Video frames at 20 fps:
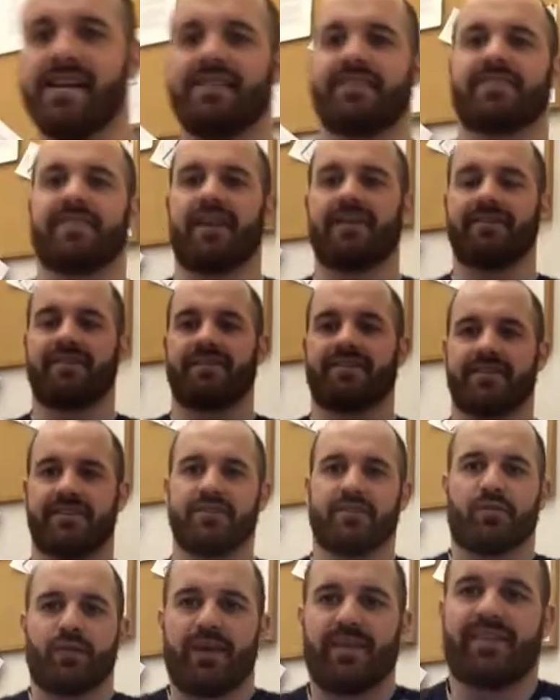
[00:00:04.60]
It's obviously a
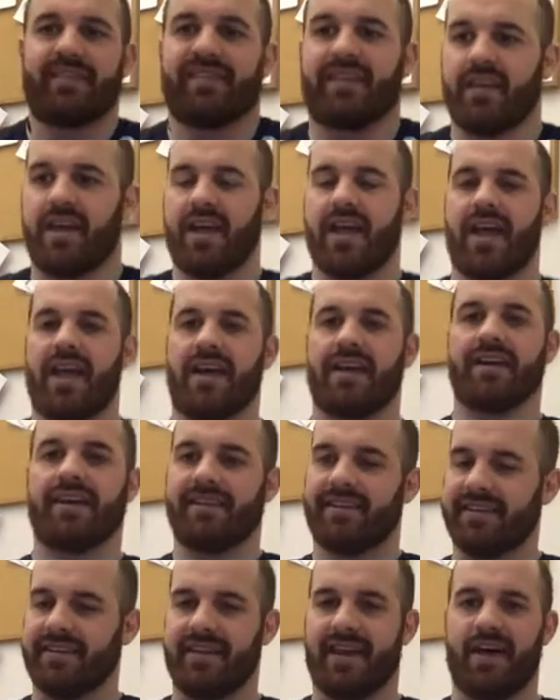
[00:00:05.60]
Wednesday. I
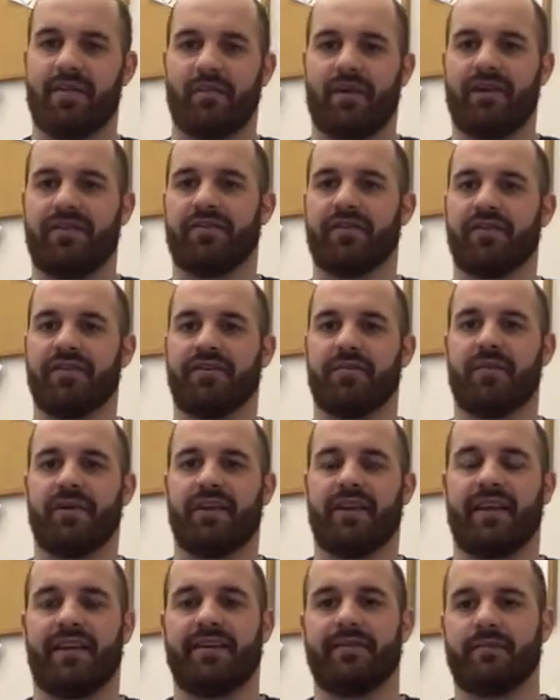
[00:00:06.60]
did not mean for it to be
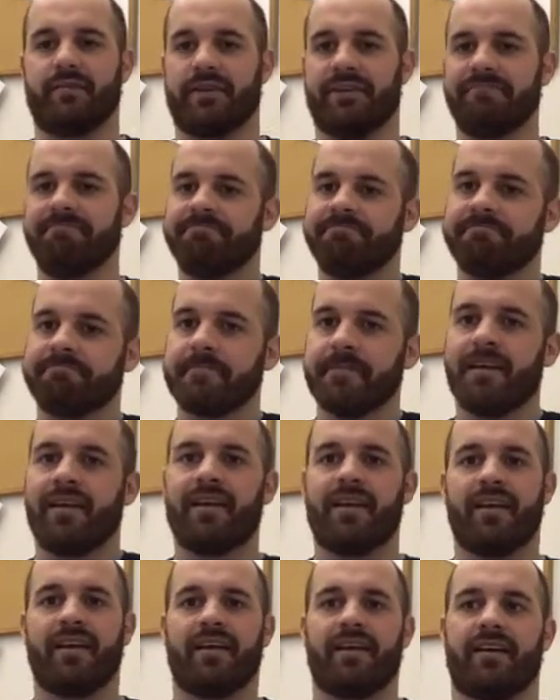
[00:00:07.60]
late, but
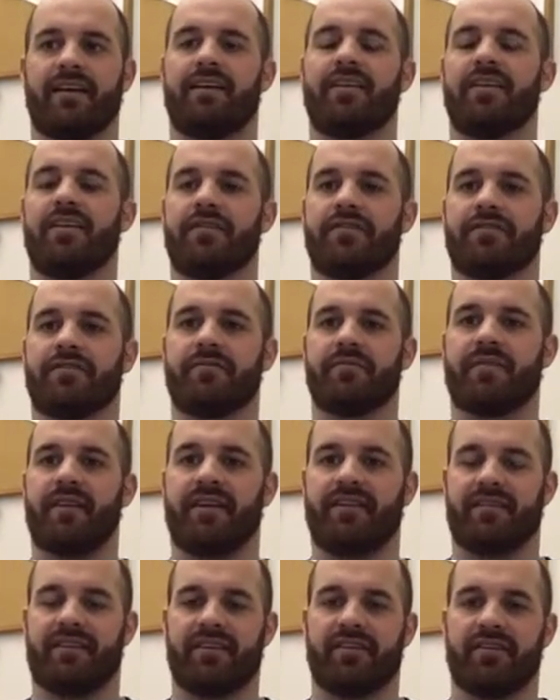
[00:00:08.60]
there's some
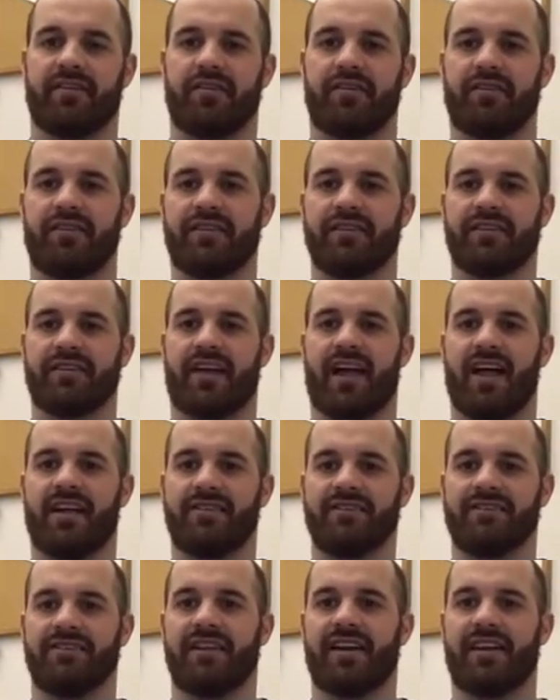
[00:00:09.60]
things here going on at the
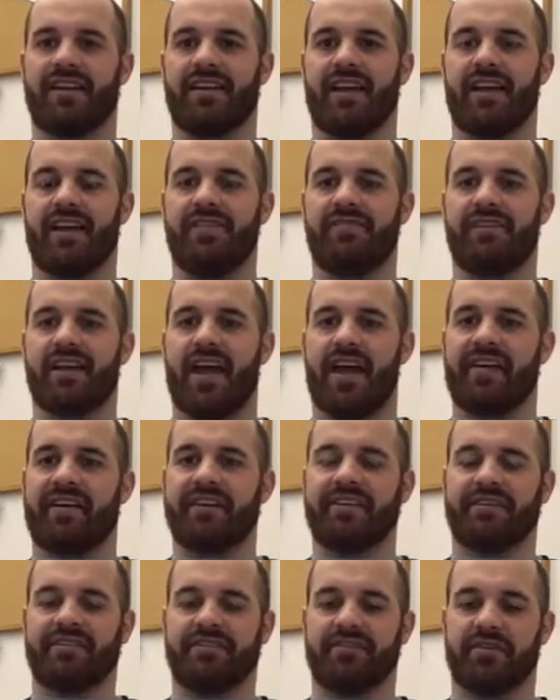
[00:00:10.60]
college that not even I
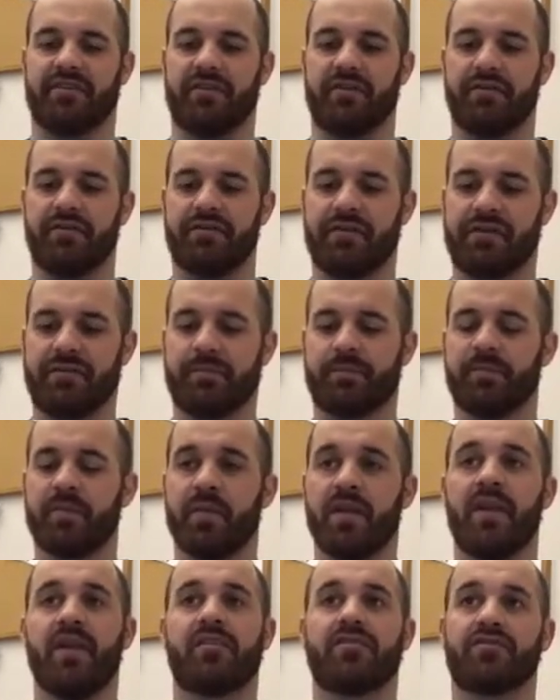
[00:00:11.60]
can control. So
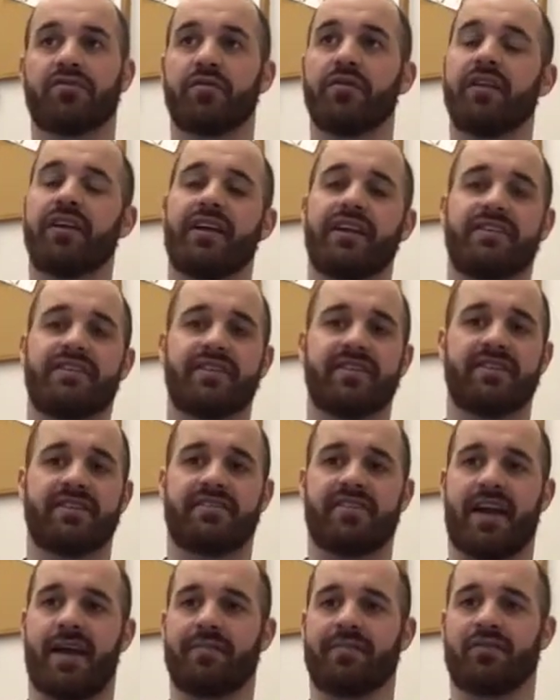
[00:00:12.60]
just wanted to get you into
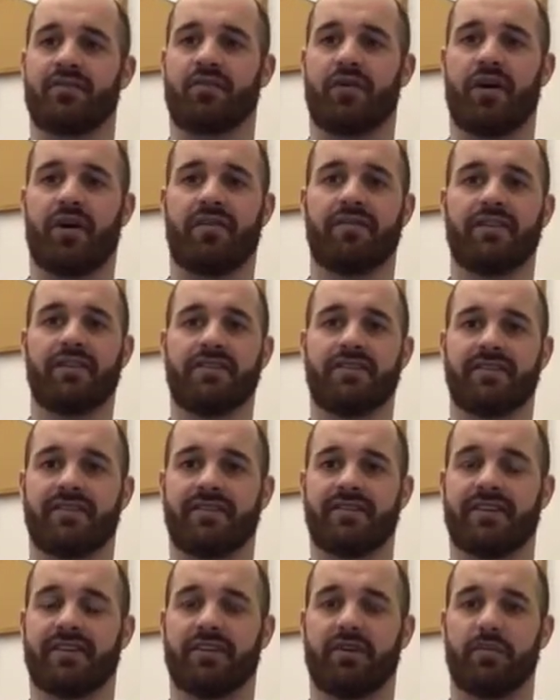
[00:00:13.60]
chapter 12, get you
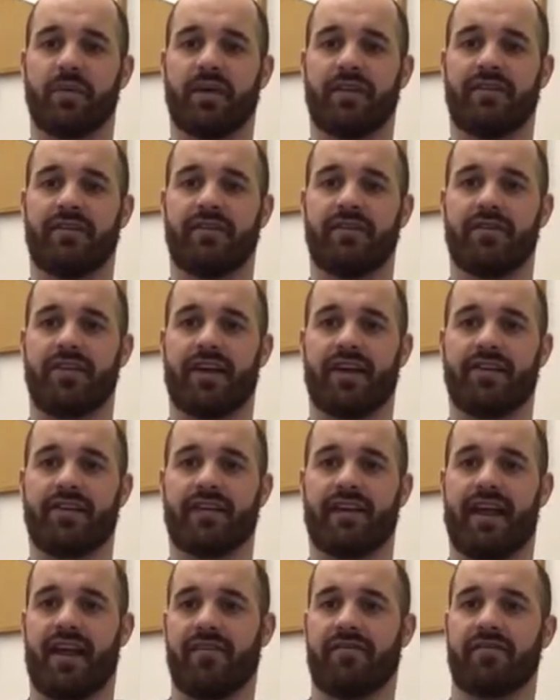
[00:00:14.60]
a little bit so you guys could
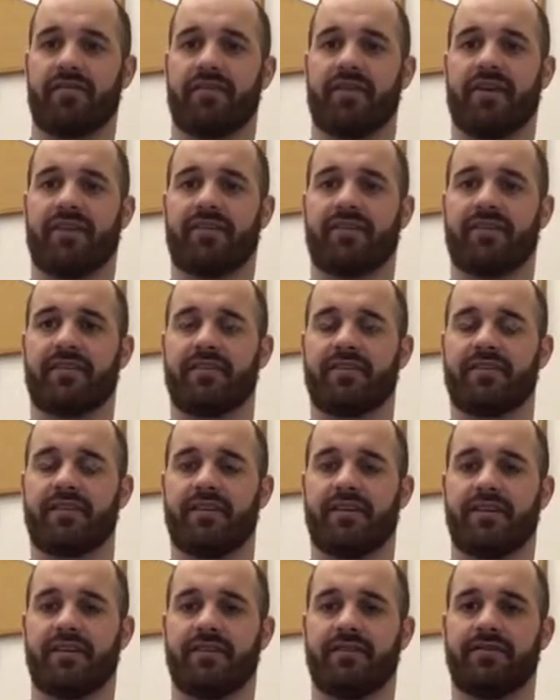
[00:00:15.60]
have some things
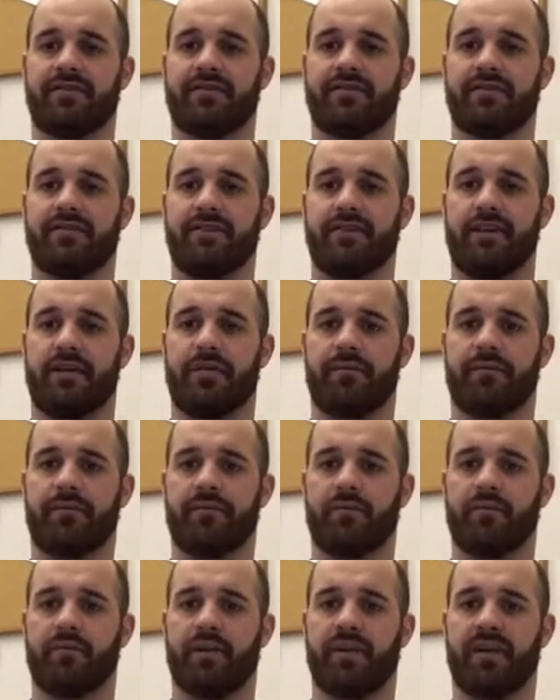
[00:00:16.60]
to,
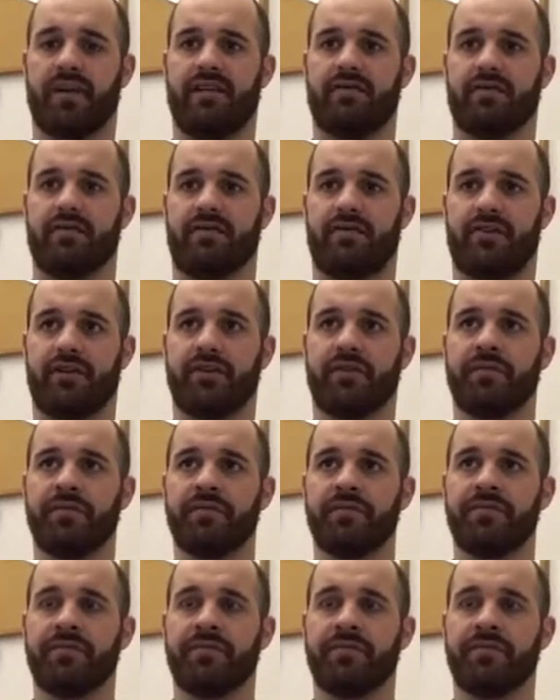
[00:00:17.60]
read, review.